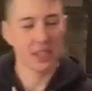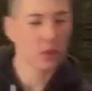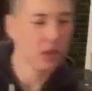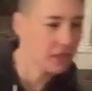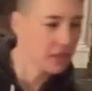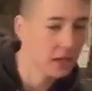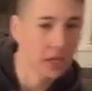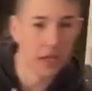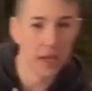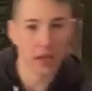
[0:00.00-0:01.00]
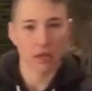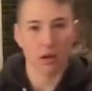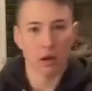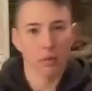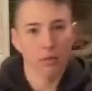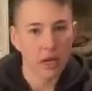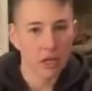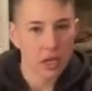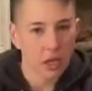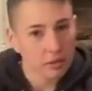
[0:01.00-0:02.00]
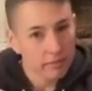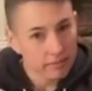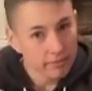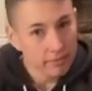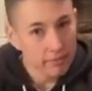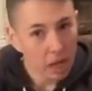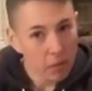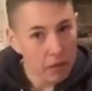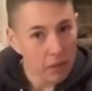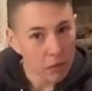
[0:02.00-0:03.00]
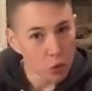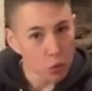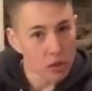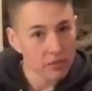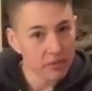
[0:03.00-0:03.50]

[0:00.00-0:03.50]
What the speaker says: He's wearing the Snuggie and our matching M&M shoes.